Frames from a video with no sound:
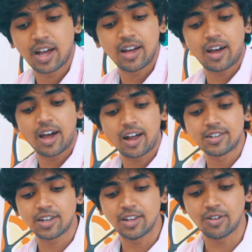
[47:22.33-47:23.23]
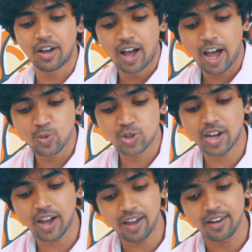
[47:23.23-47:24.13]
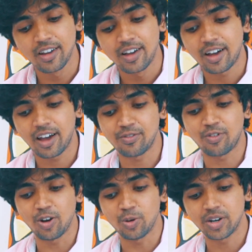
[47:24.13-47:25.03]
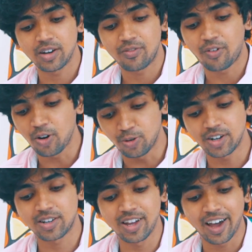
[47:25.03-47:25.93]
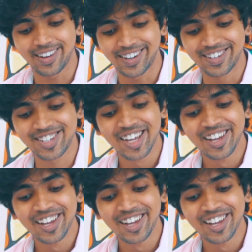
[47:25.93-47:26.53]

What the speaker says: I'll tell you. I wish I had followed it. I didn't.